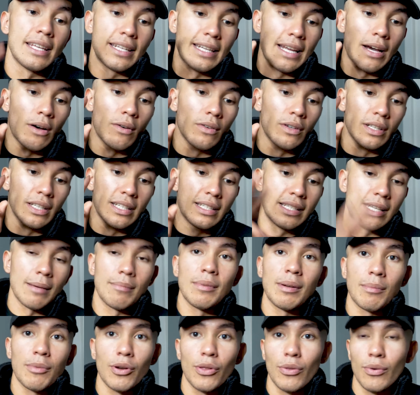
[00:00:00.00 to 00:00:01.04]
Now,
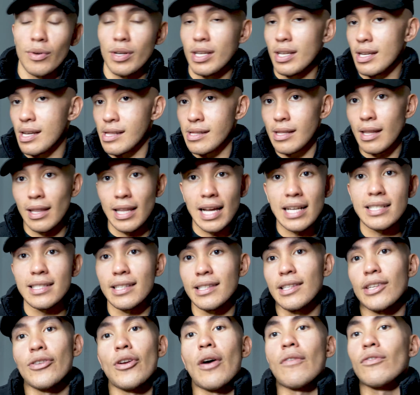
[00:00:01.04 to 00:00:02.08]
tip number 3, and the last
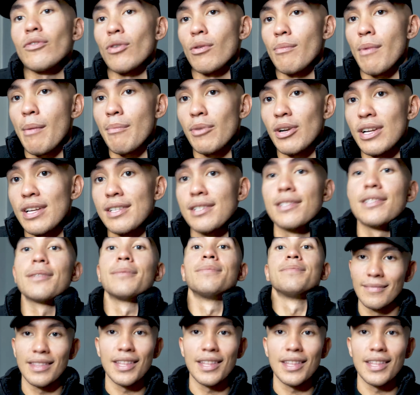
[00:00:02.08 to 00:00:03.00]
thing that you have to remember is